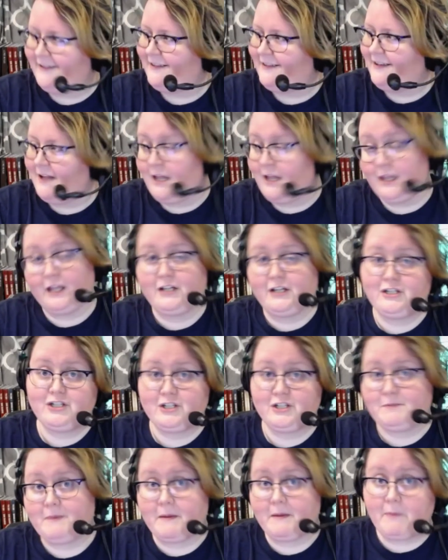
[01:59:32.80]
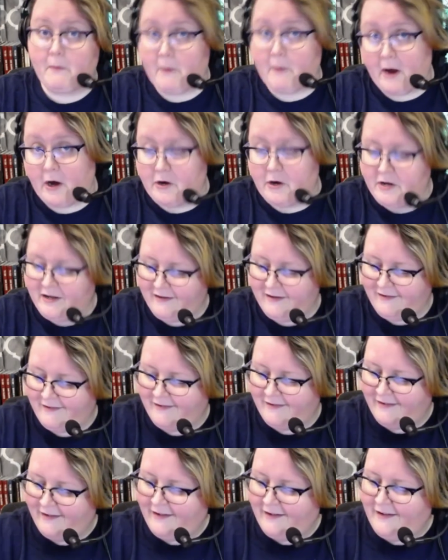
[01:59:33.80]
let's just be prepared.
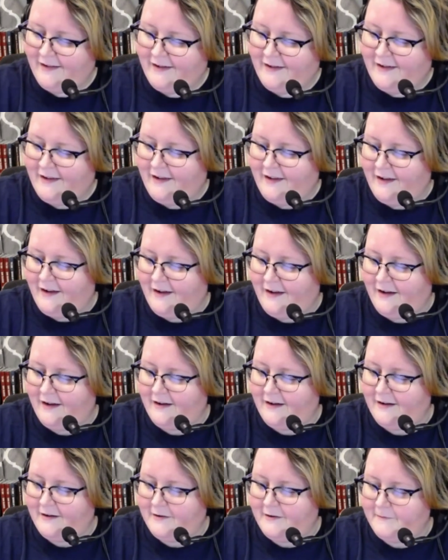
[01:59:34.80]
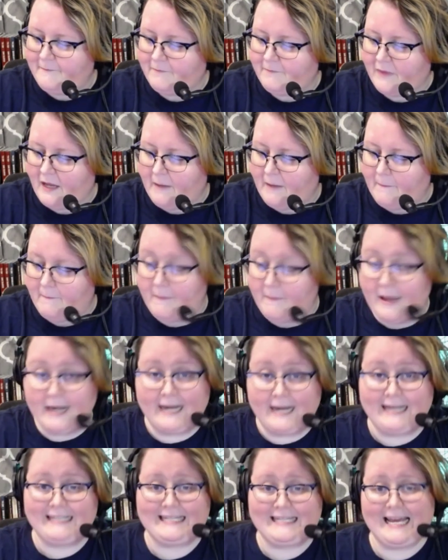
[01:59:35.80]
And I
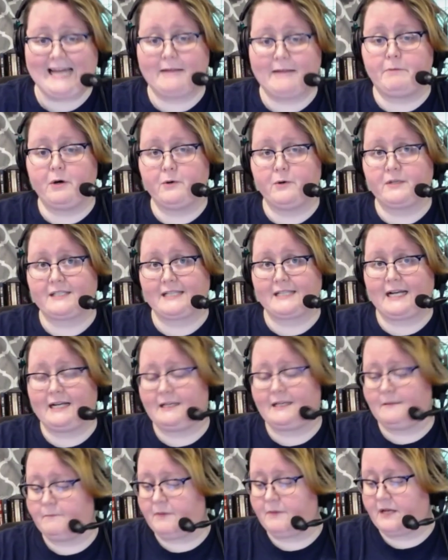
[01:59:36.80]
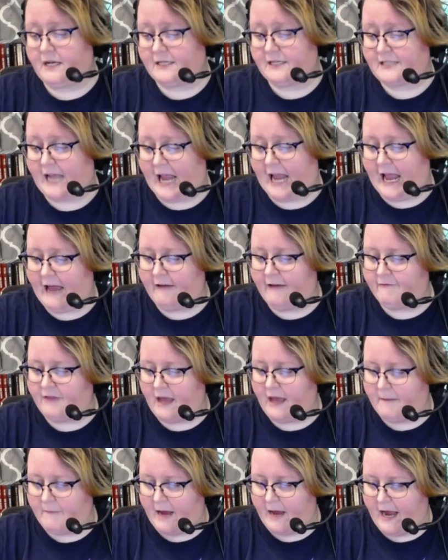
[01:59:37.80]
get to add a bonus die because I have
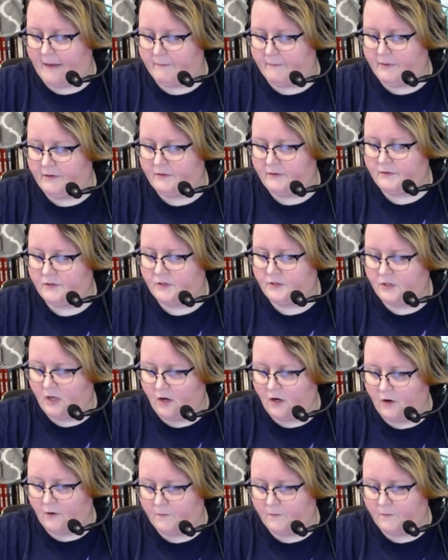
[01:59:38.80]
that map. So,